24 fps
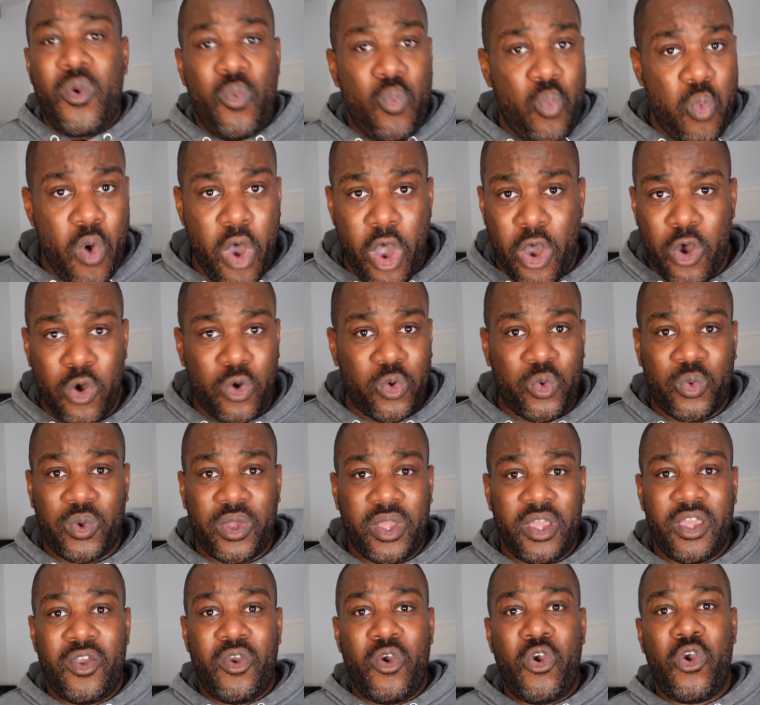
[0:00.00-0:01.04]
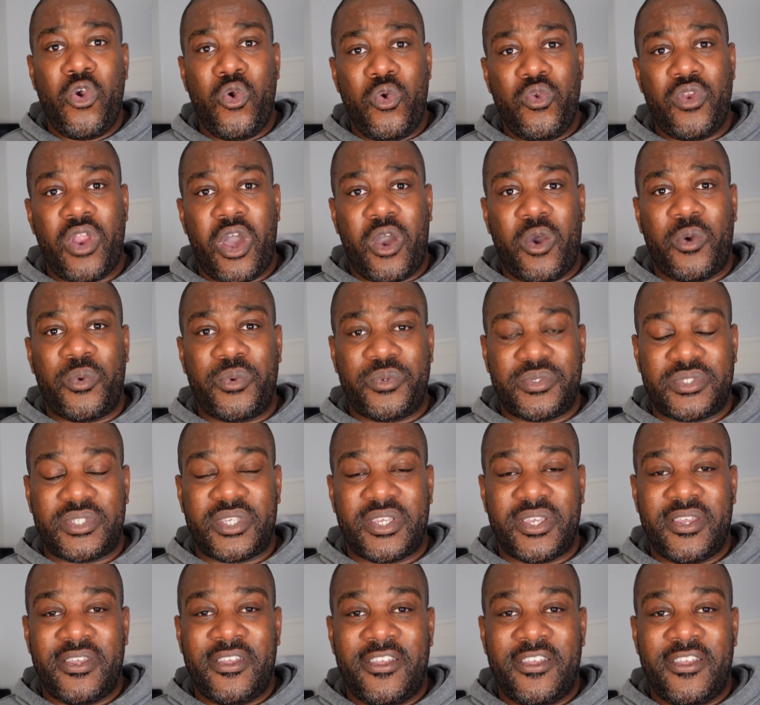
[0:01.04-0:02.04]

Whoa, who knows?